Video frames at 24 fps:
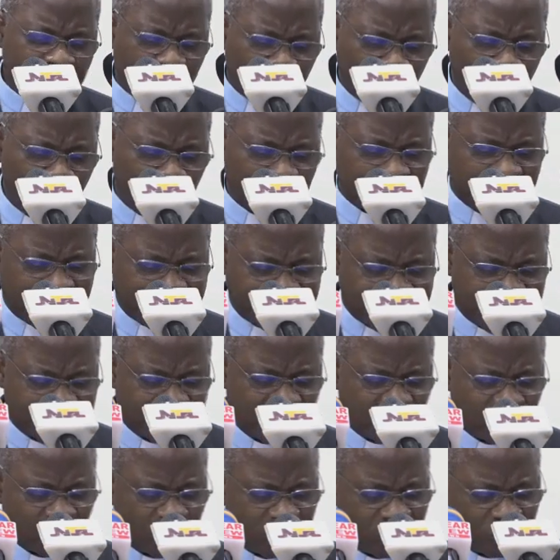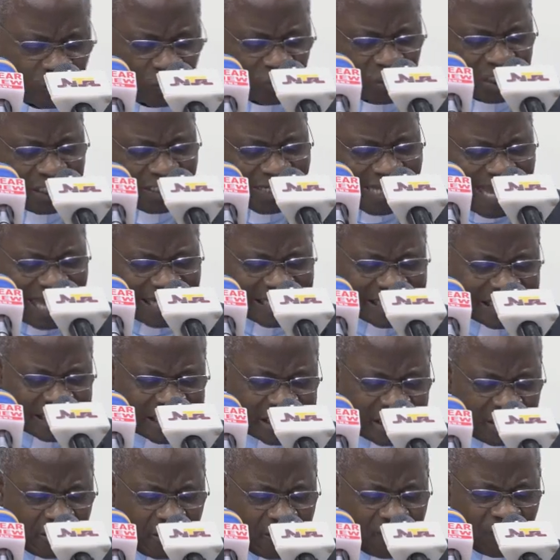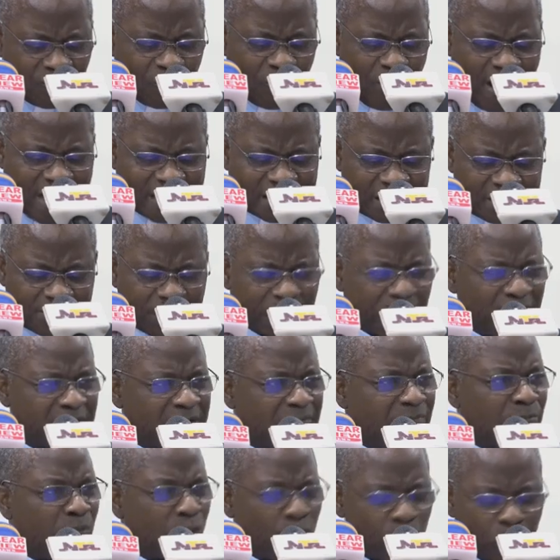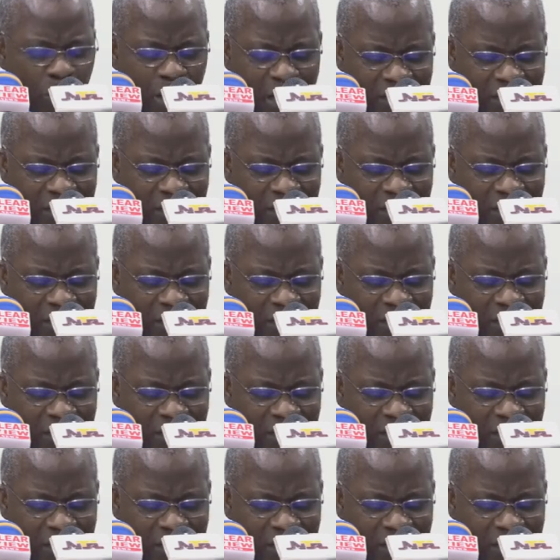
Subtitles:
close attention to the reality of widespread moral